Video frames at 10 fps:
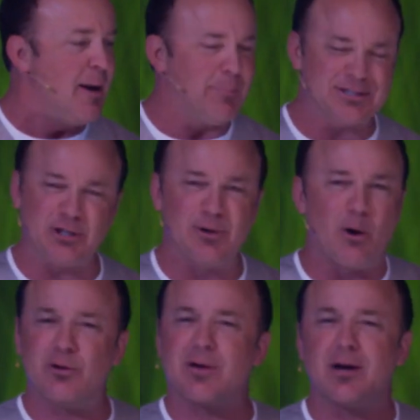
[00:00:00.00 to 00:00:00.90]
But you
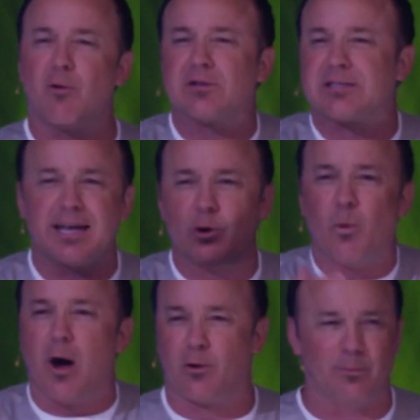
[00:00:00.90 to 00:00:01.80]
know, you can overstay your
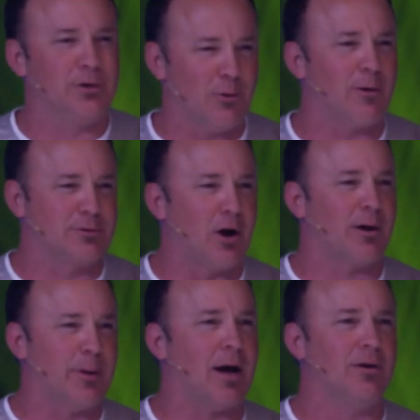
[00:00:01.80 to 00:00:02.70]
welcome. You know what I'm talking
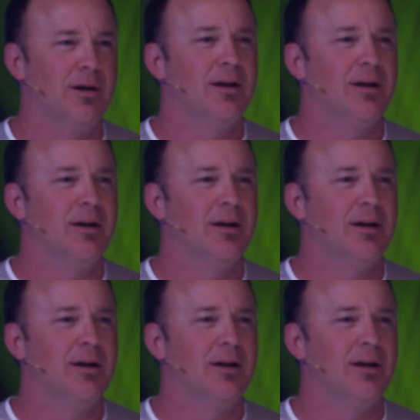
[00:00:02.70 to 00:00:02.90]
about?